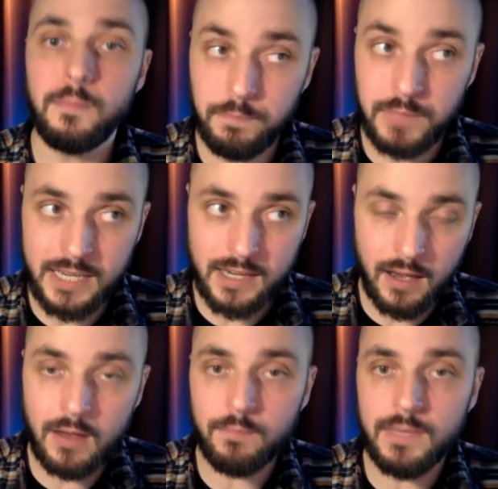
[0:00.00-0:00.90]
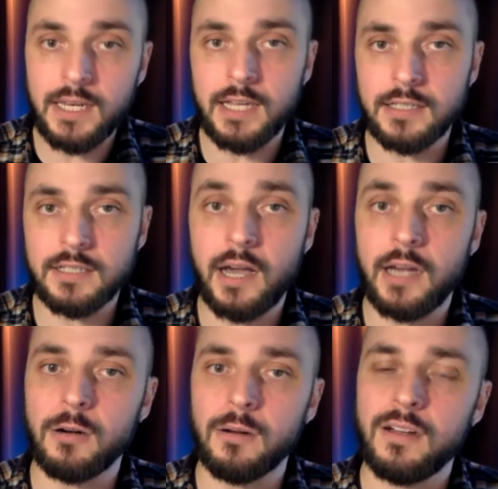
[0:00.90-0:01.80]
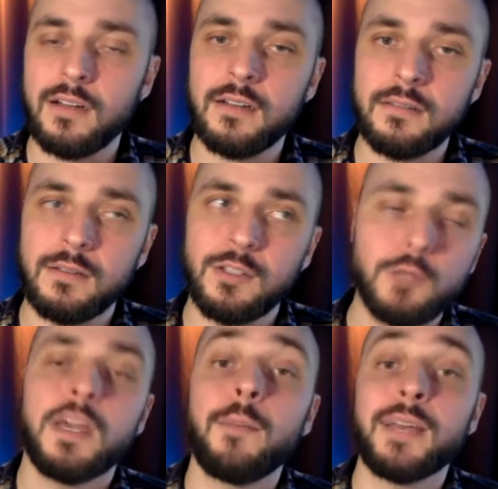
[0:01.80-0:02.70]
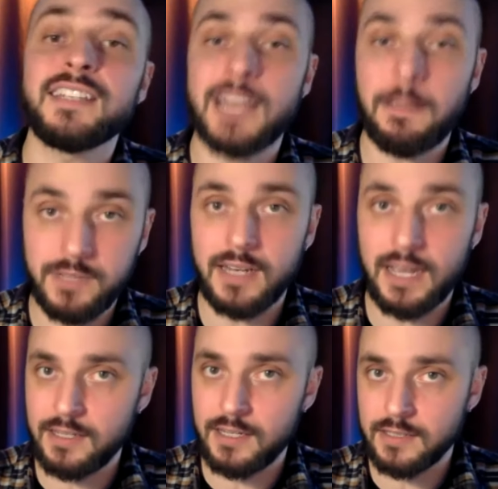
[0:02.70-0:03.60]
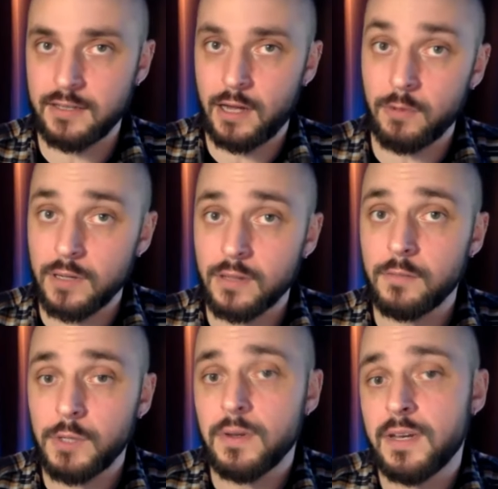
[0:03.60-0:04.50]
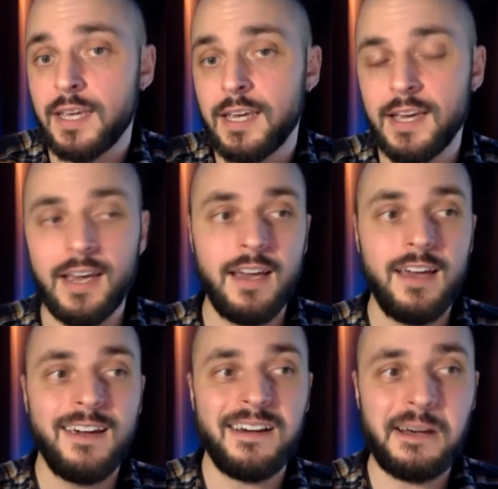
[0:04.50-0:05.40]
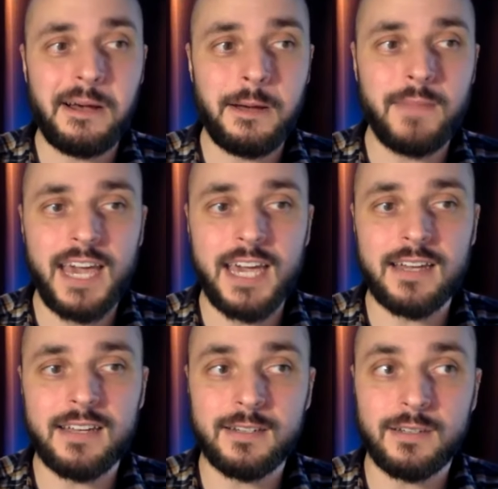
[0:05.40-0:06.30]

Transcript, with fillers: become an insider, to become accepted as an insider in a community. And